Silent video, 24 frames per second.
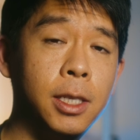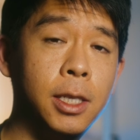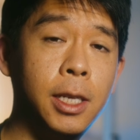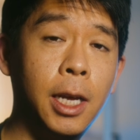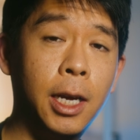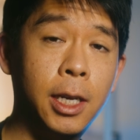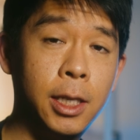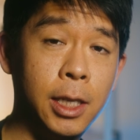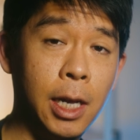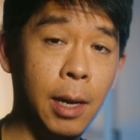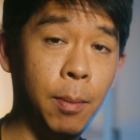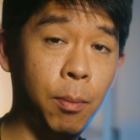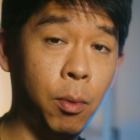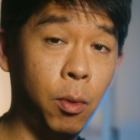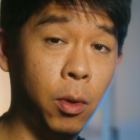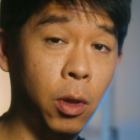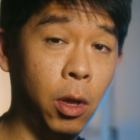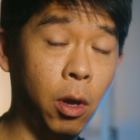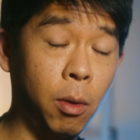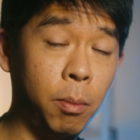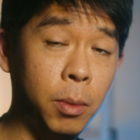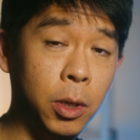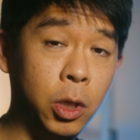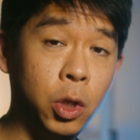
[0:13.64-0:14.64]
is the example
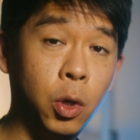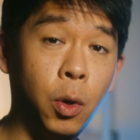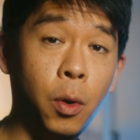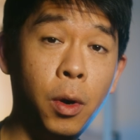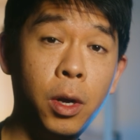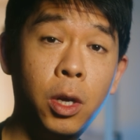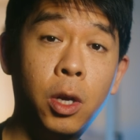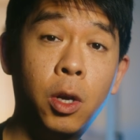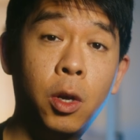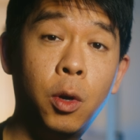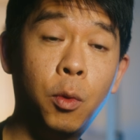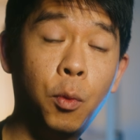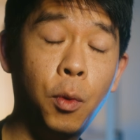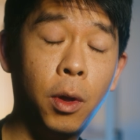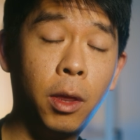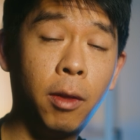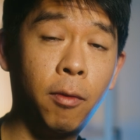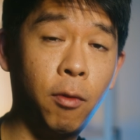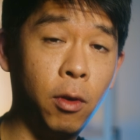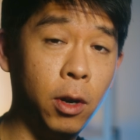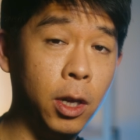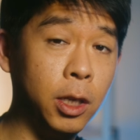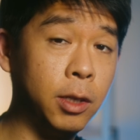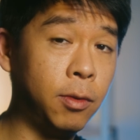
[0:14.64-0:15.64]
that I'll be showing you
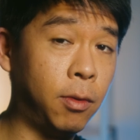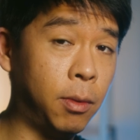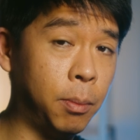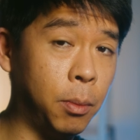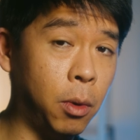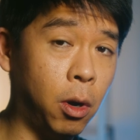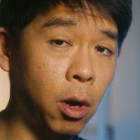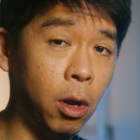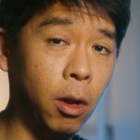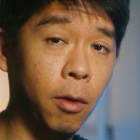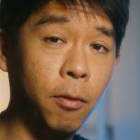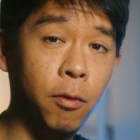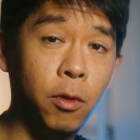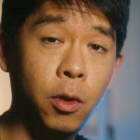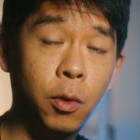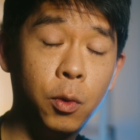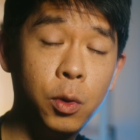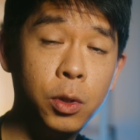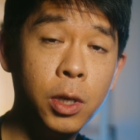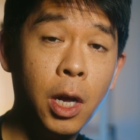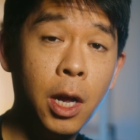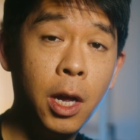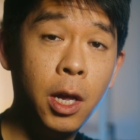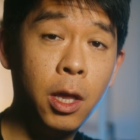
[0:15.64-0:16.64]
with footage from all of
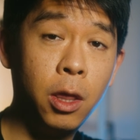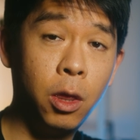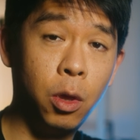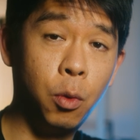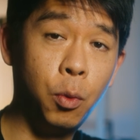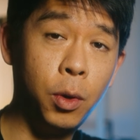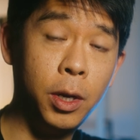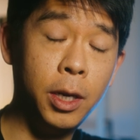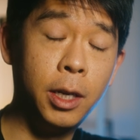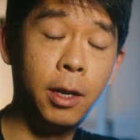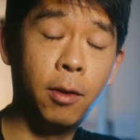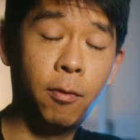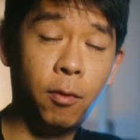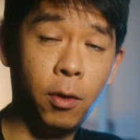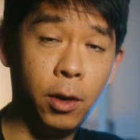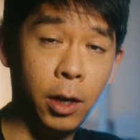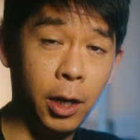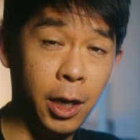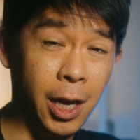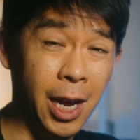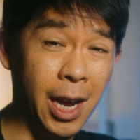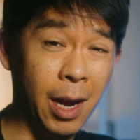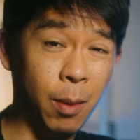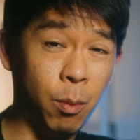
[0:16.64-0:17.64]
those three
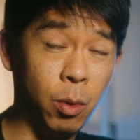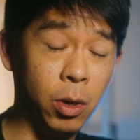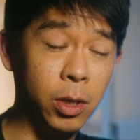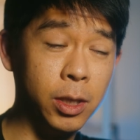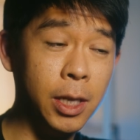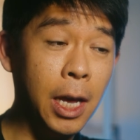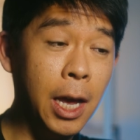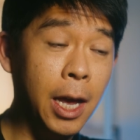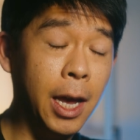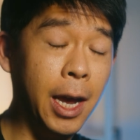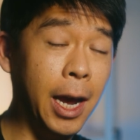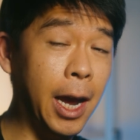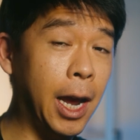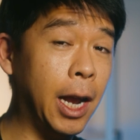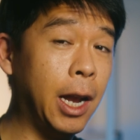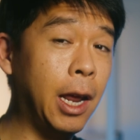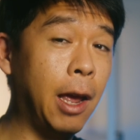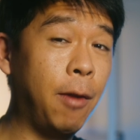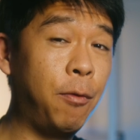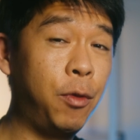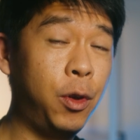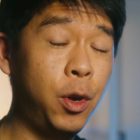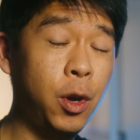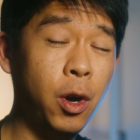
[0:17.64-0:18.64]
different cameras.
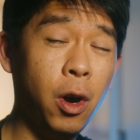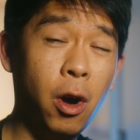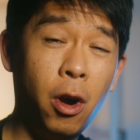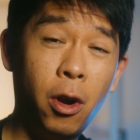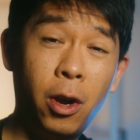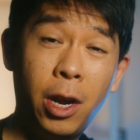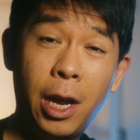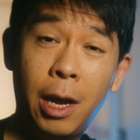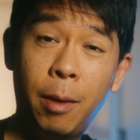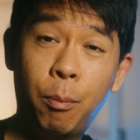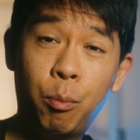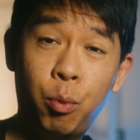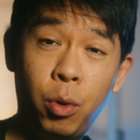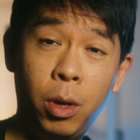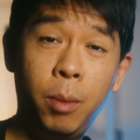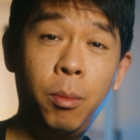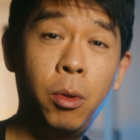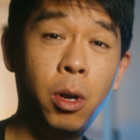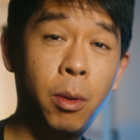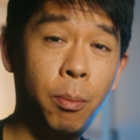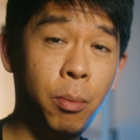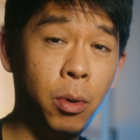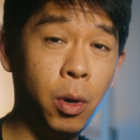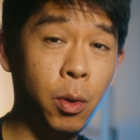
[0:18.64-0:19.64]
And if you are a
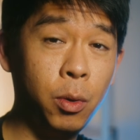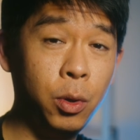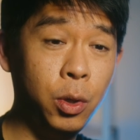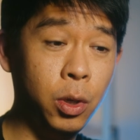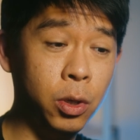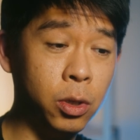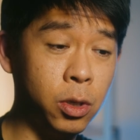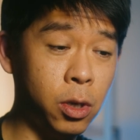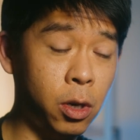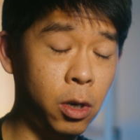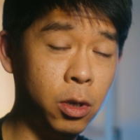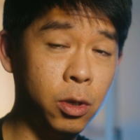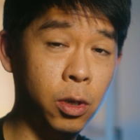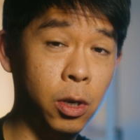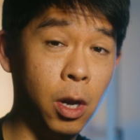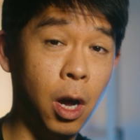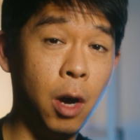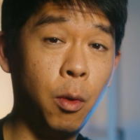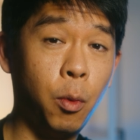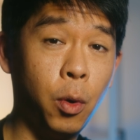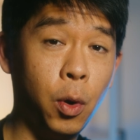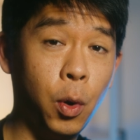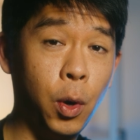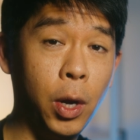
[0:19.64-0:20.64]
Premiere Pro user, do
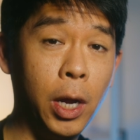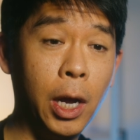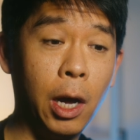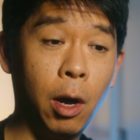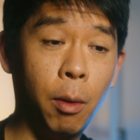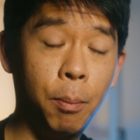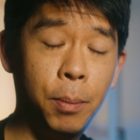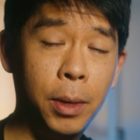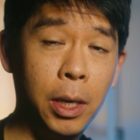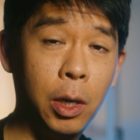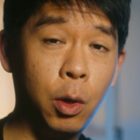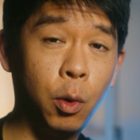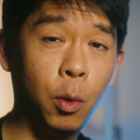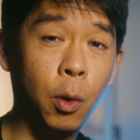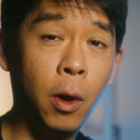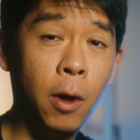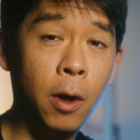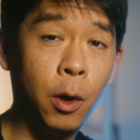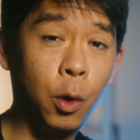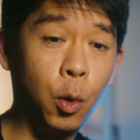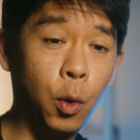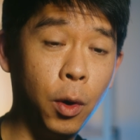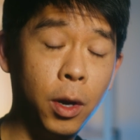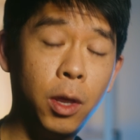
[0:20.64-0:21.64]
not worry, I'll be
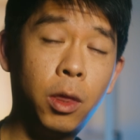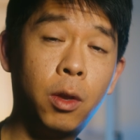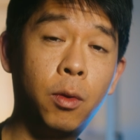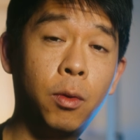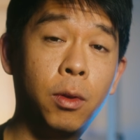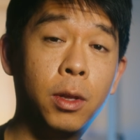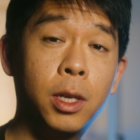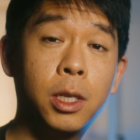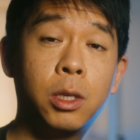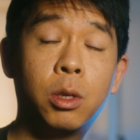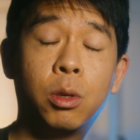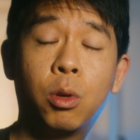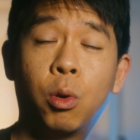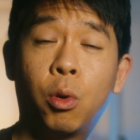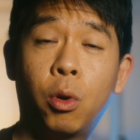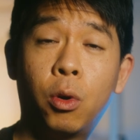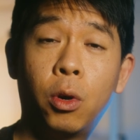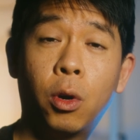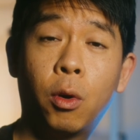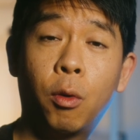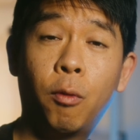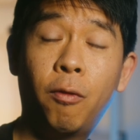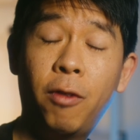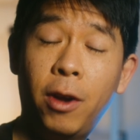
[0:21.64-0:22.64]
going through this
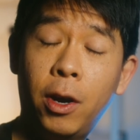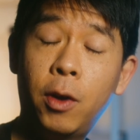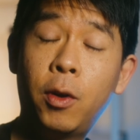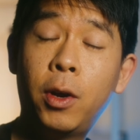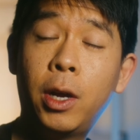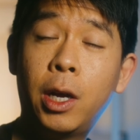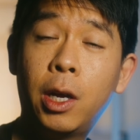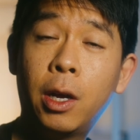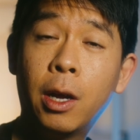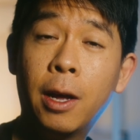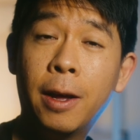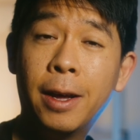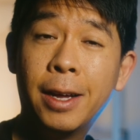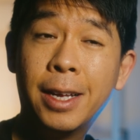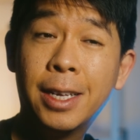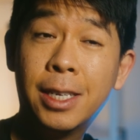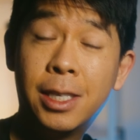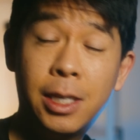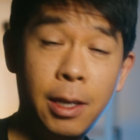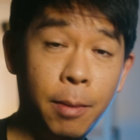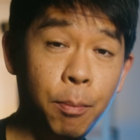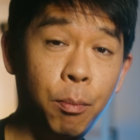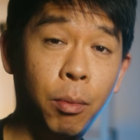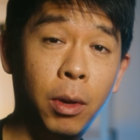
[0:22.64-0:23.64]
tutorial very
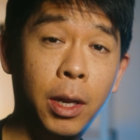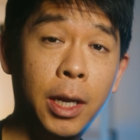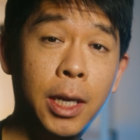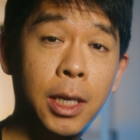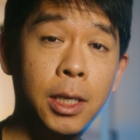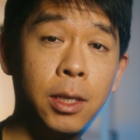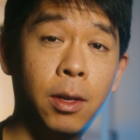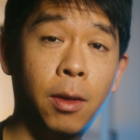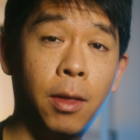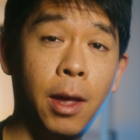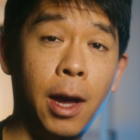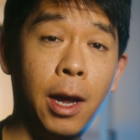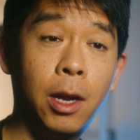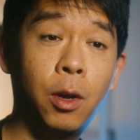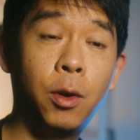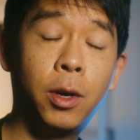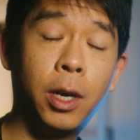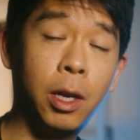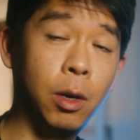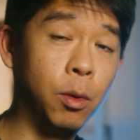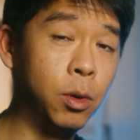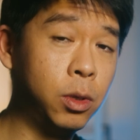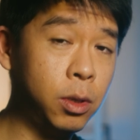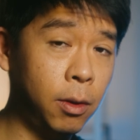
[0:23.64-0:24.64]
simply so that you
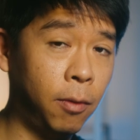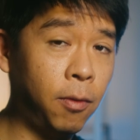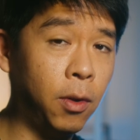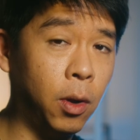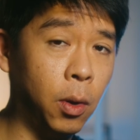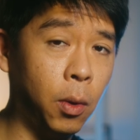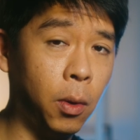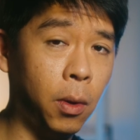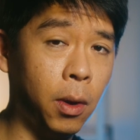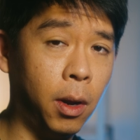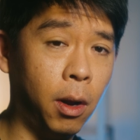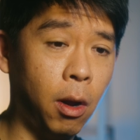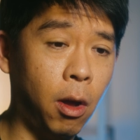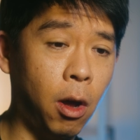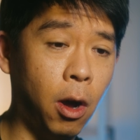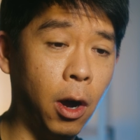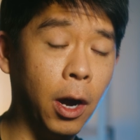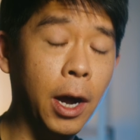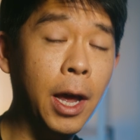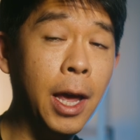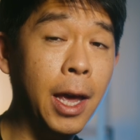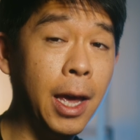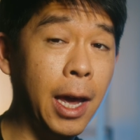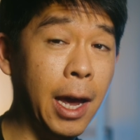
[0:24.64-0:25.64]
can also follow
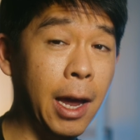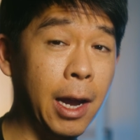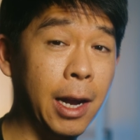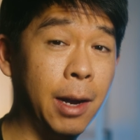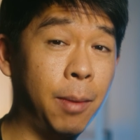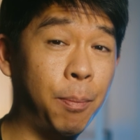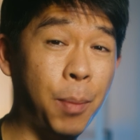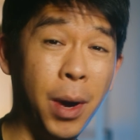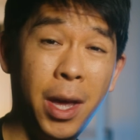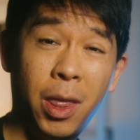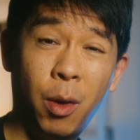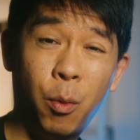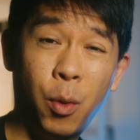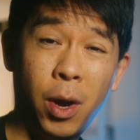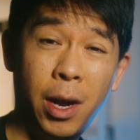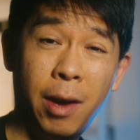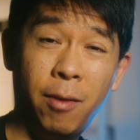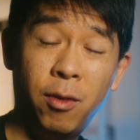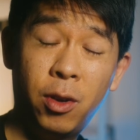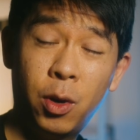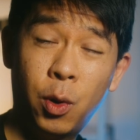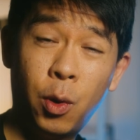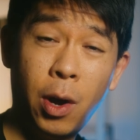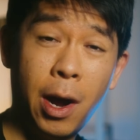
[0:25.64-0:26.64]
along. And by the way,
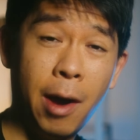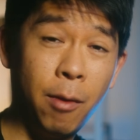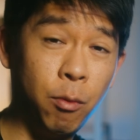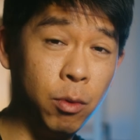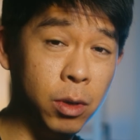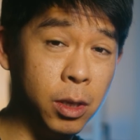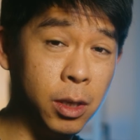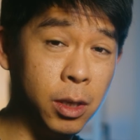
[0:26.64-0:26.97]
if you don't have